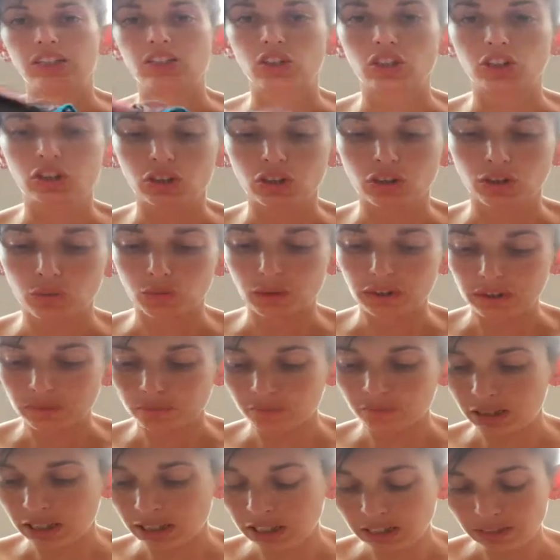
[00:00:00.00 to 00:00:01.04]
took with
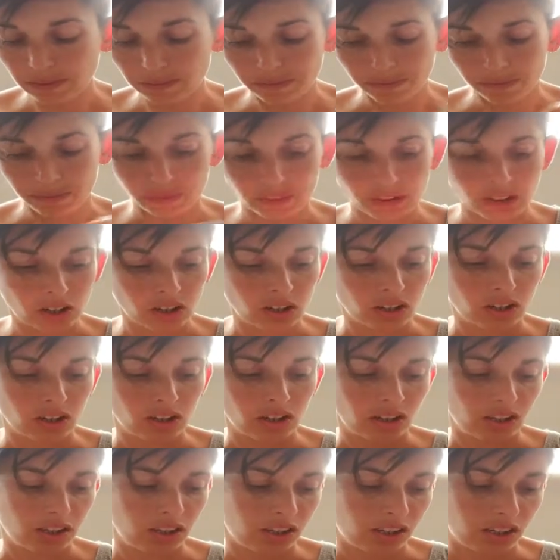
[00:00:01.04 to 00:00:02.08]
me
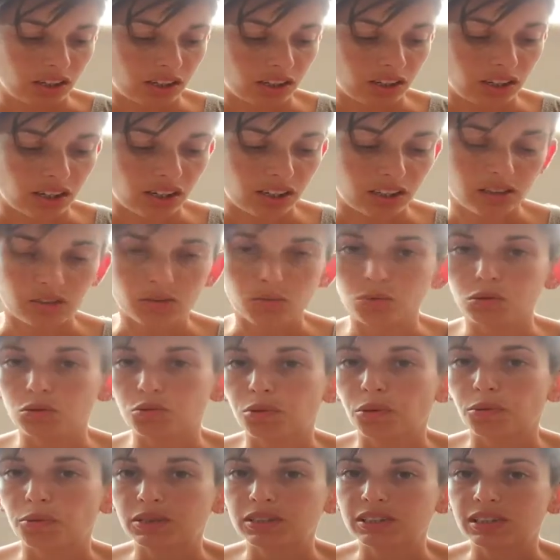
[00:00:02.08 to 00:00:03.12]
and would
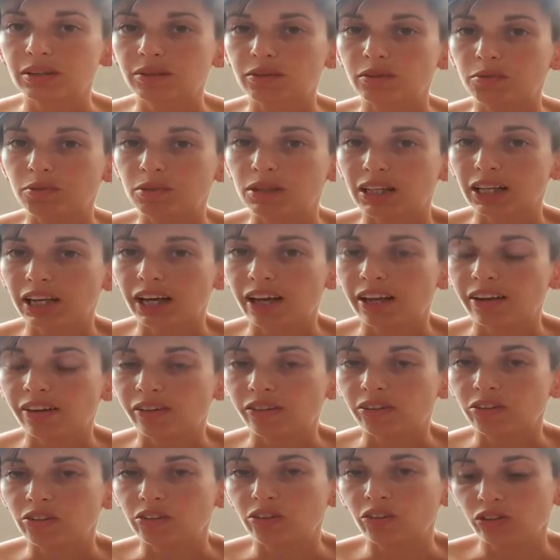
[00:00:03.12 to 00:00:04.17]
probably take with me again
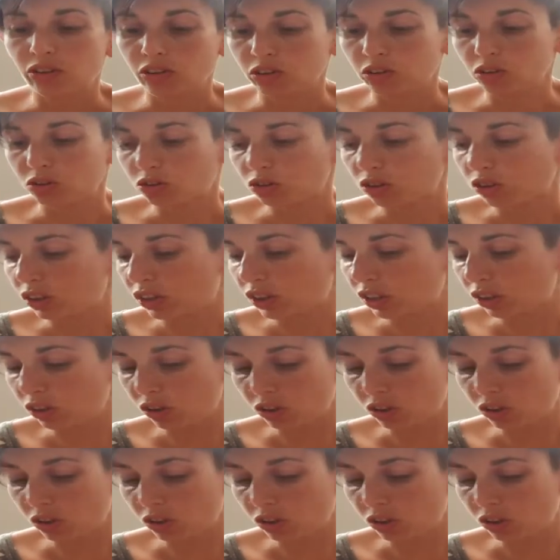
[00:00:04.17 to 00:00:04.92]
on another ultra. The